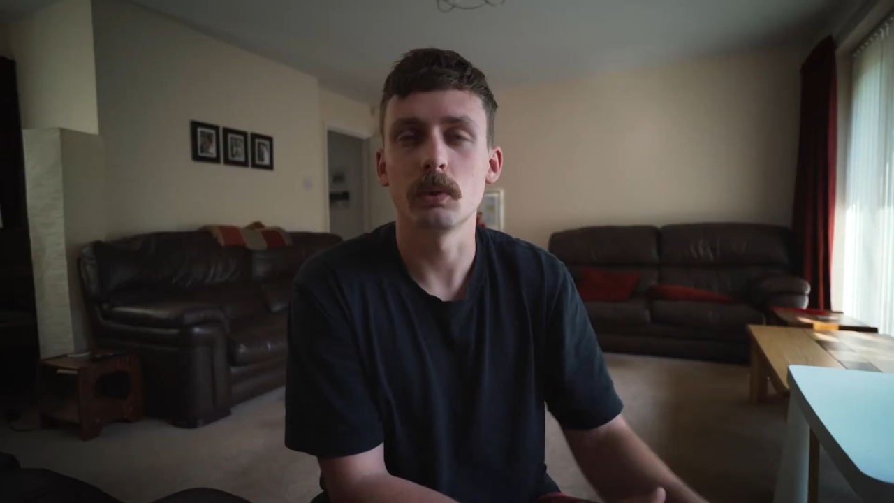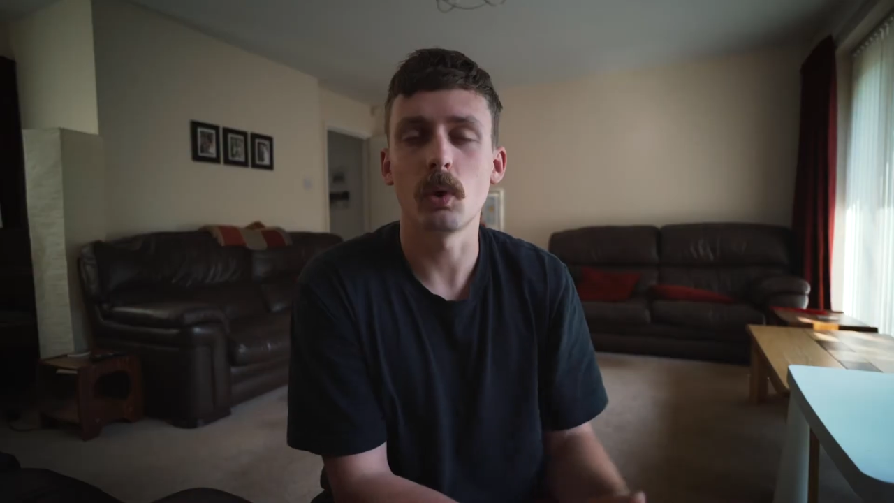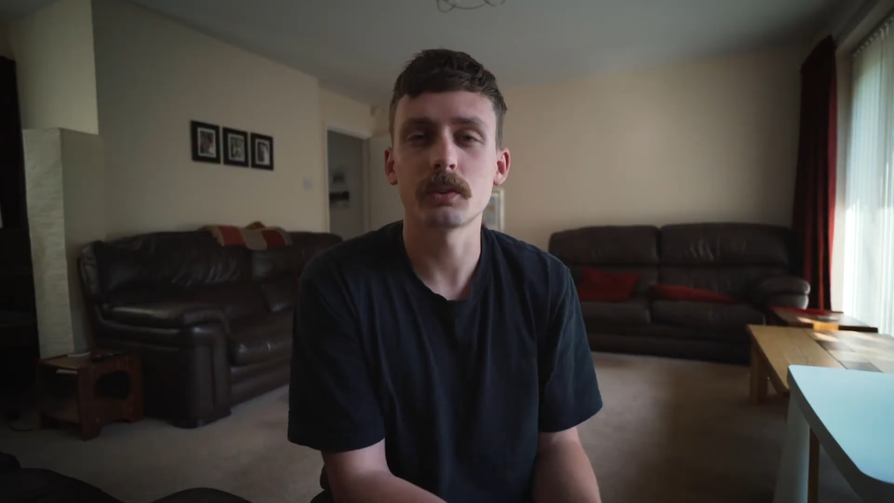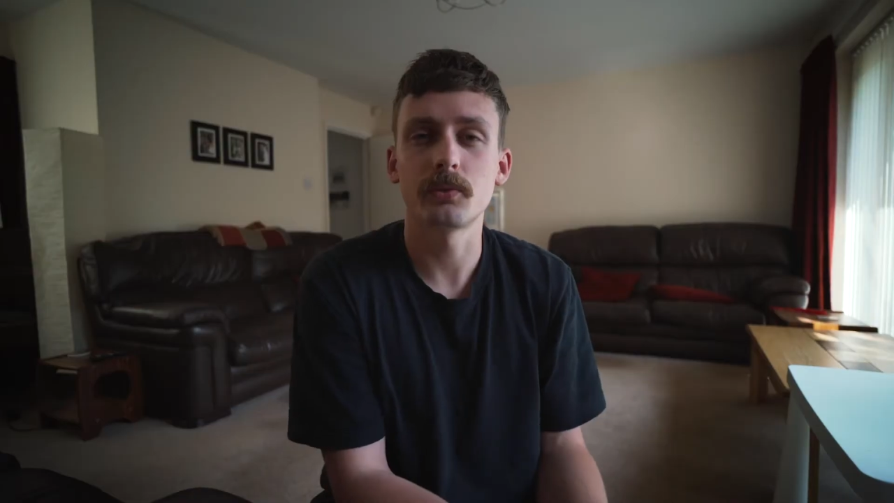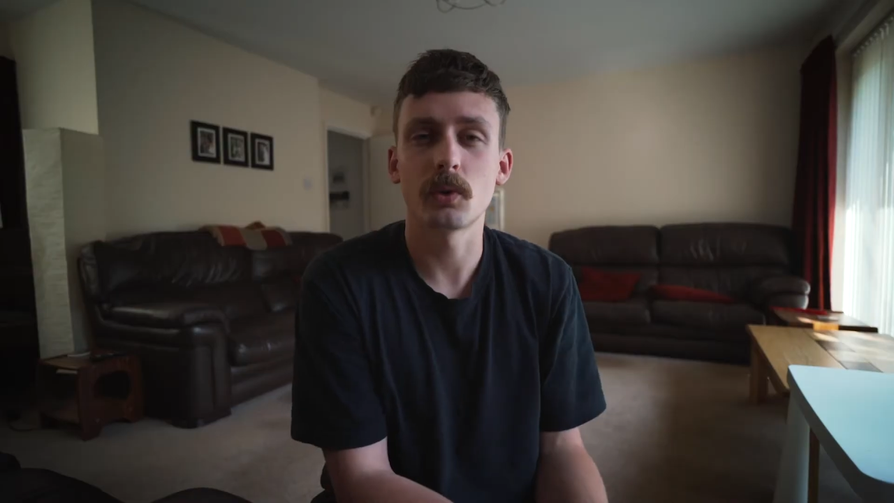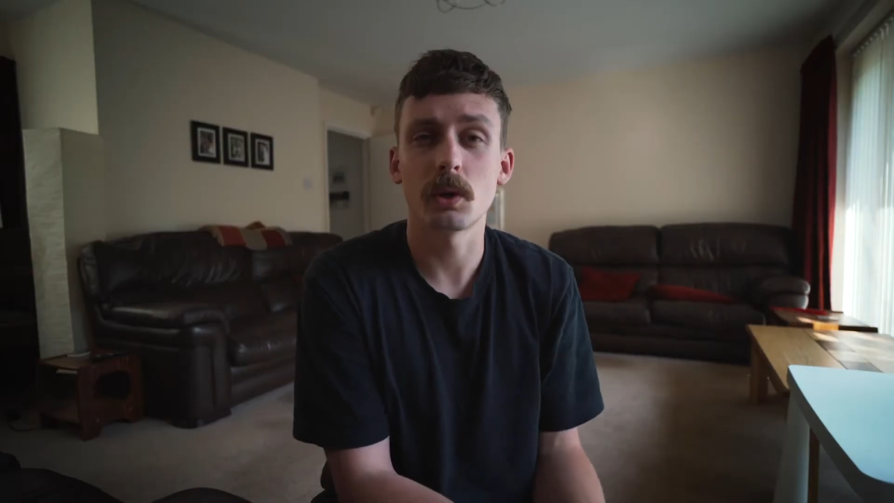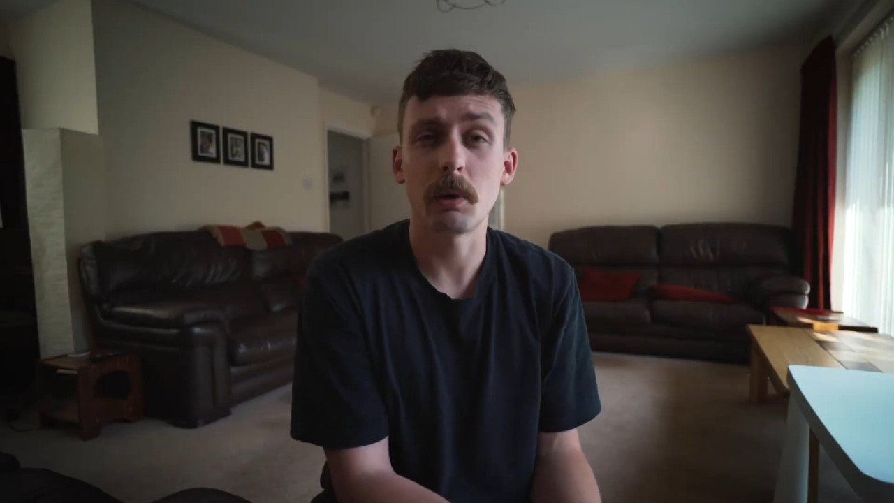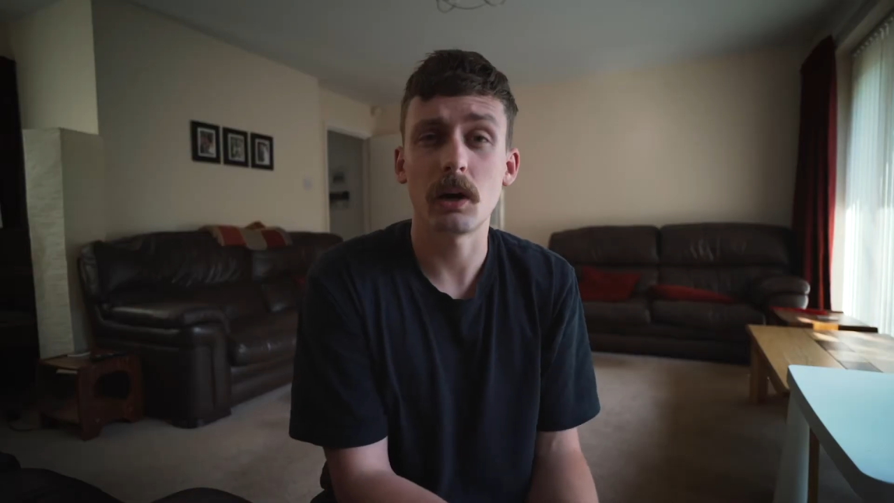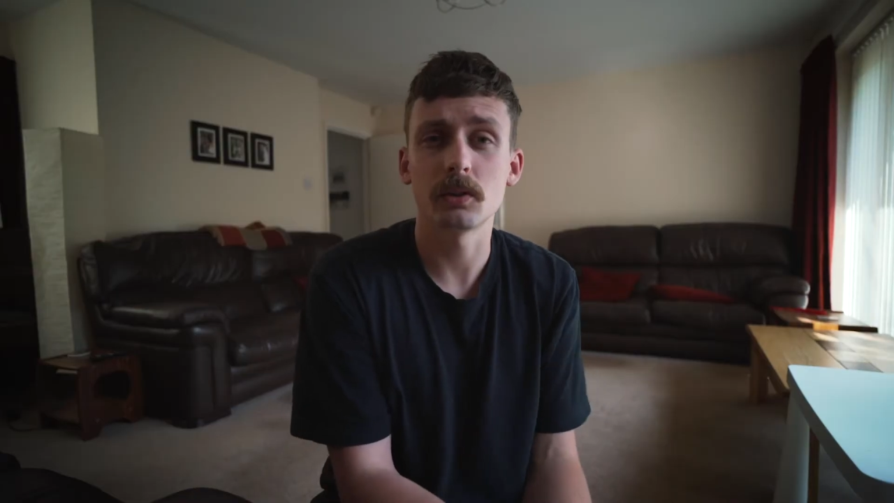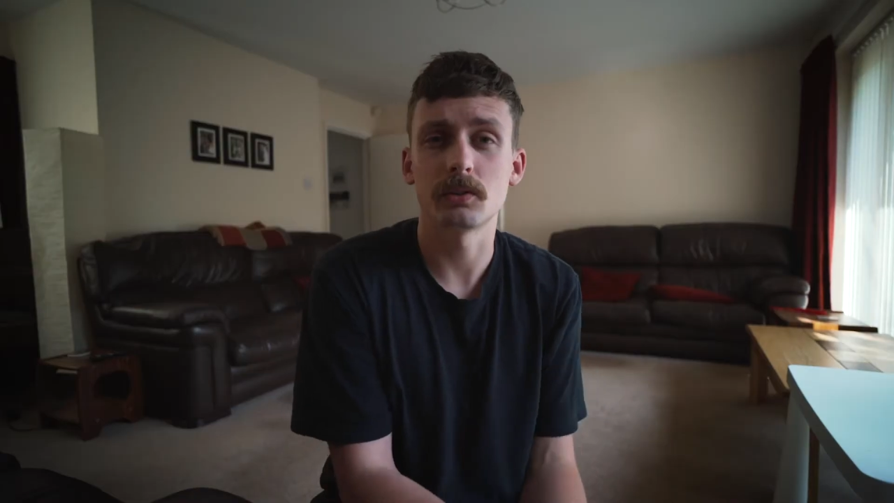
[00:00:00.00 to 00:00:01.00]
walked for
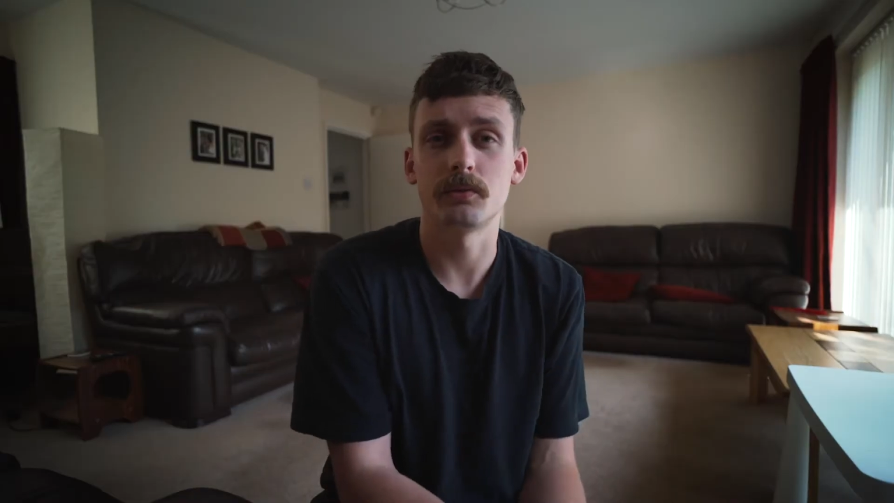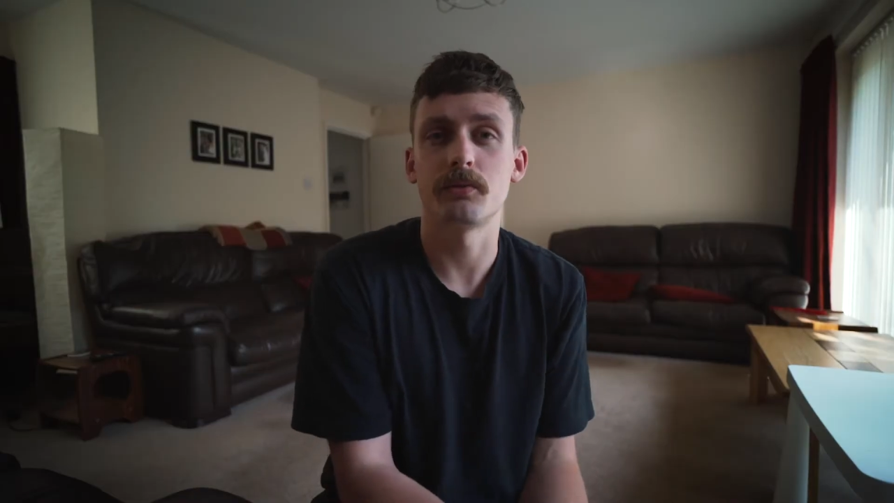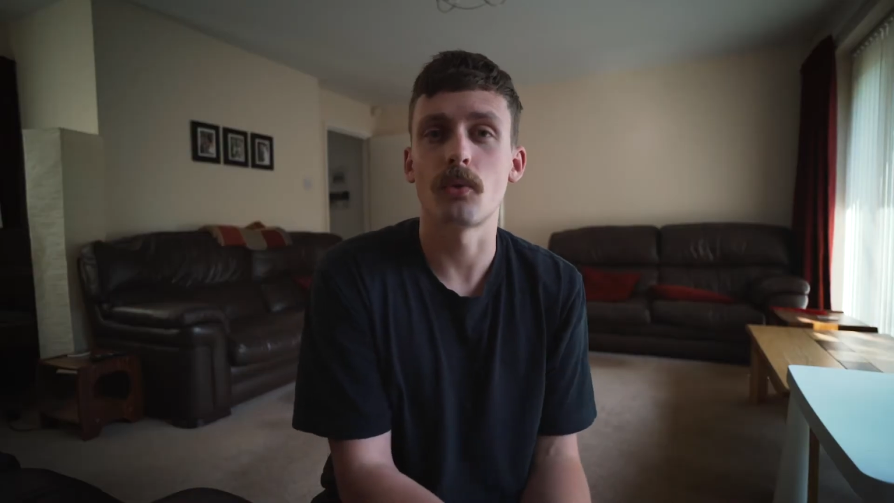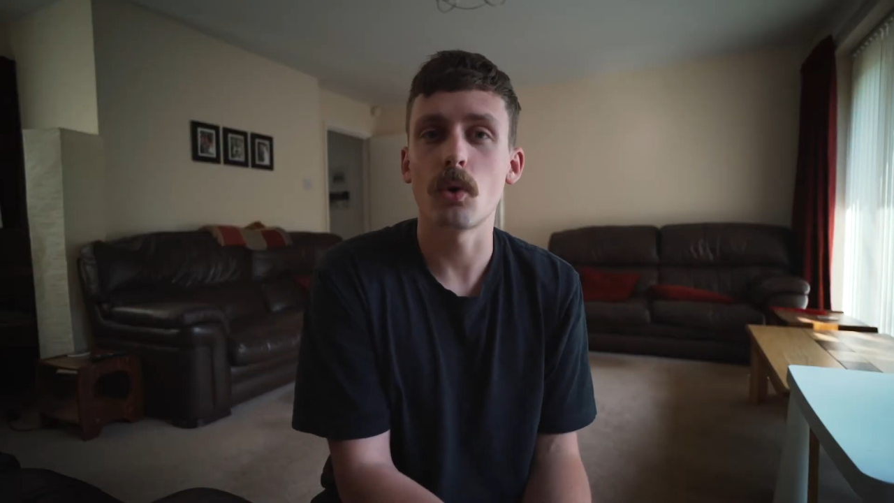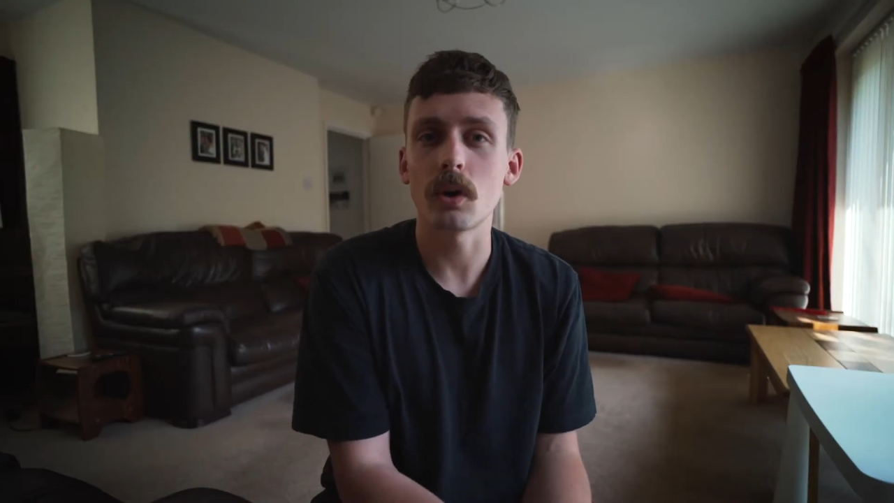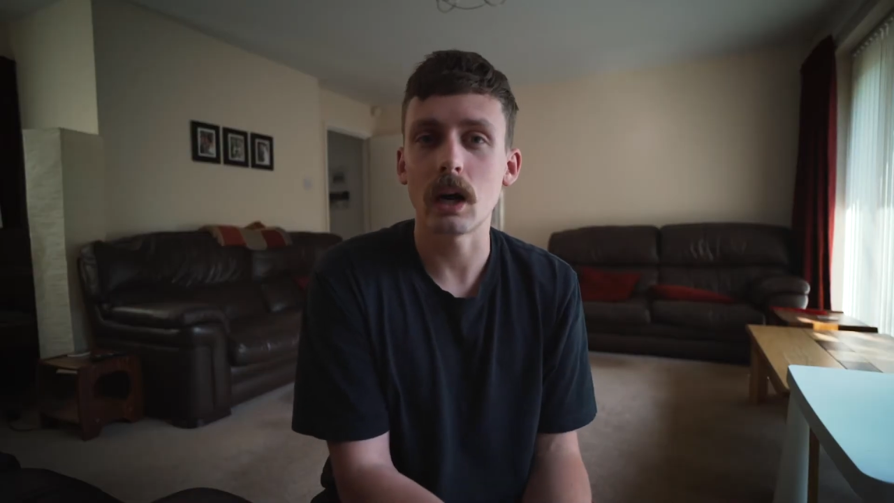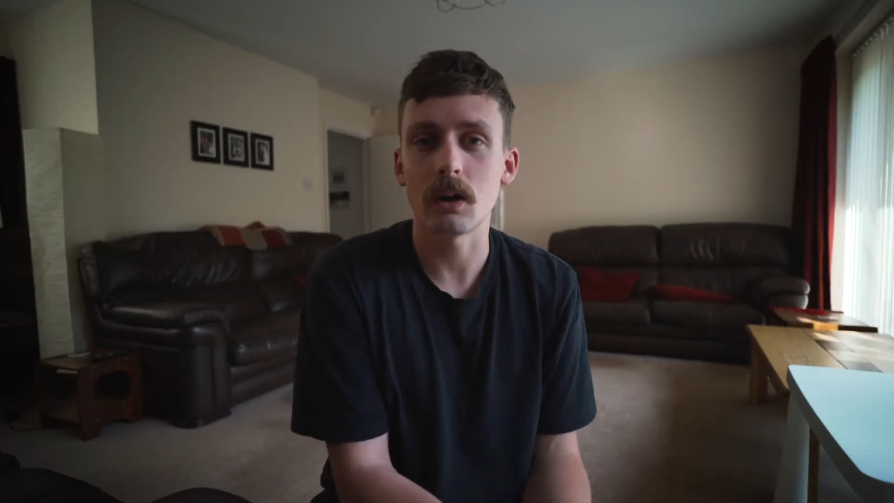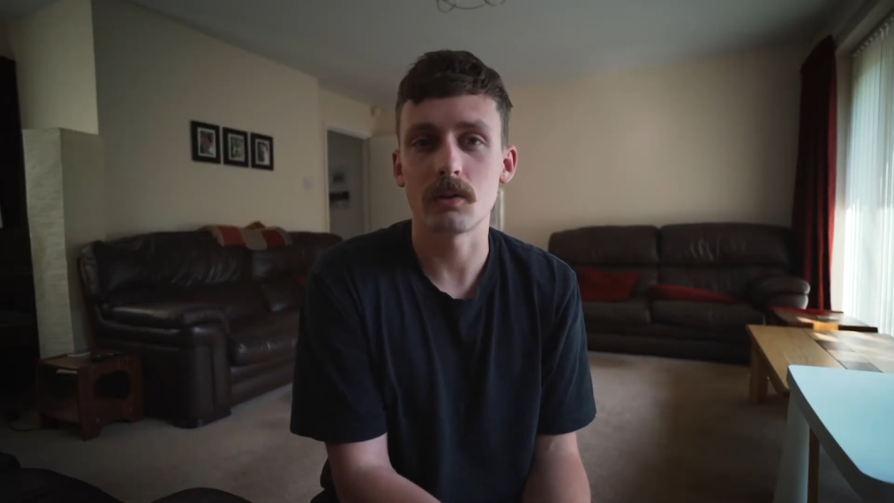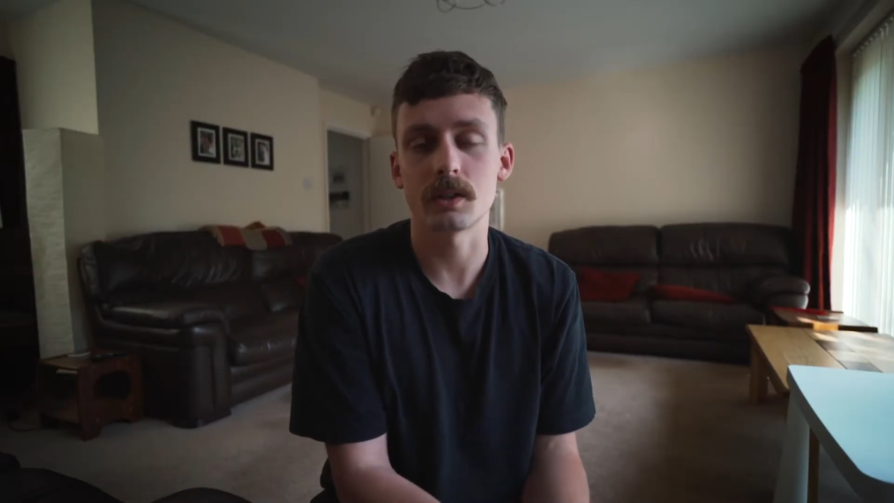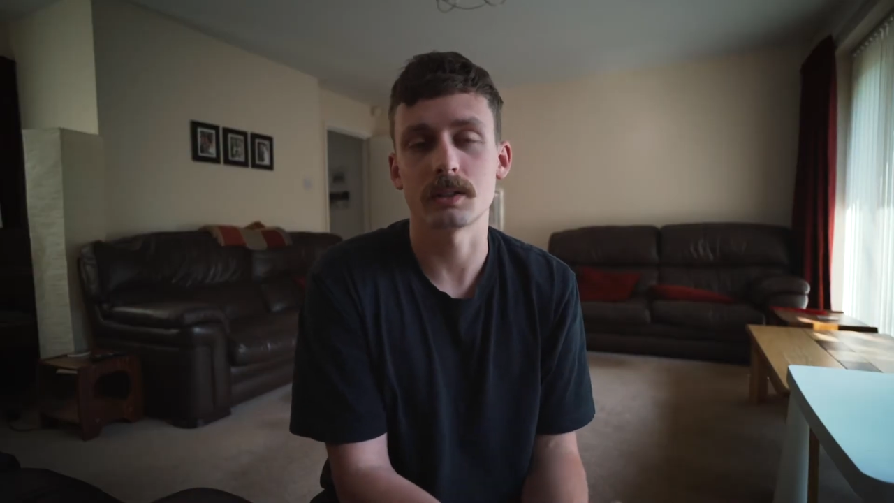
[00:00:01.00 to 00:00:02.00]
about 4
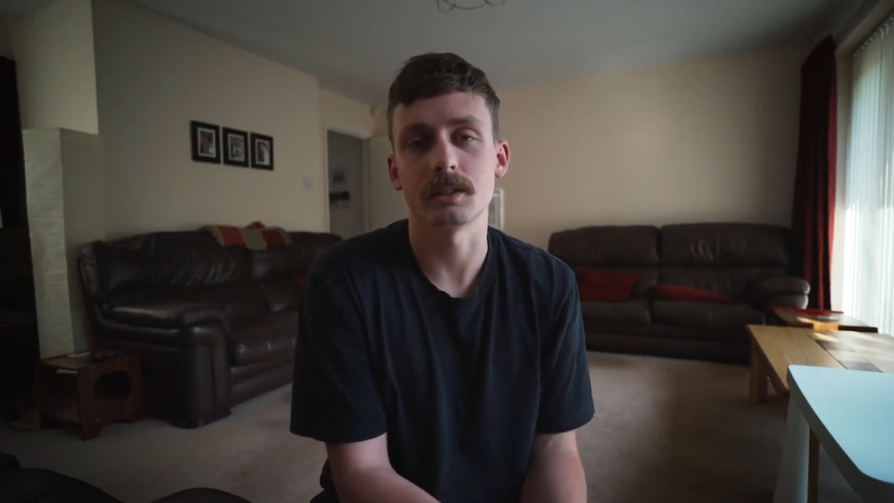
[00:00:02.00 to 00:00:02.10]
hours